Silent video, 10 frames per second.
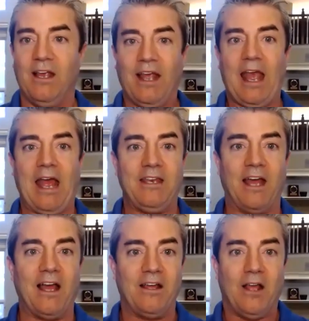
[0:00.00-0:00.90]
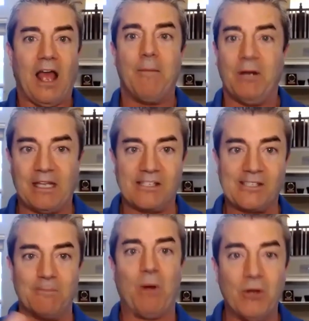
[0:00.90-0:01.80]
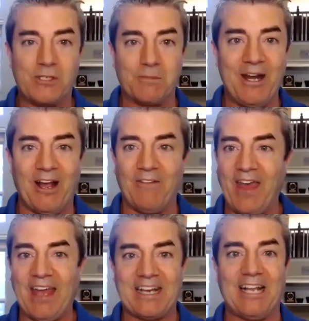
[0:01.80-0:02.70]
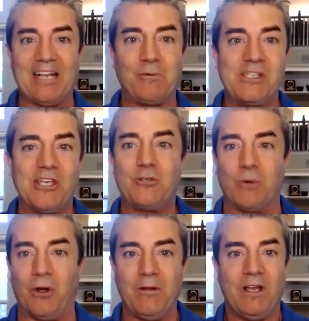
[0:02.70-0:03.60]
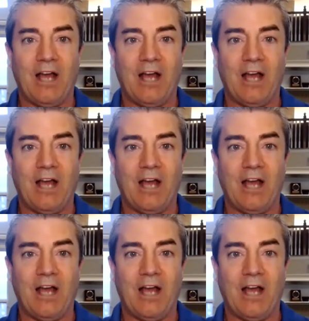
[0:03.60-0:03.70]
and I'm going to get some bonus money off that and collect residual.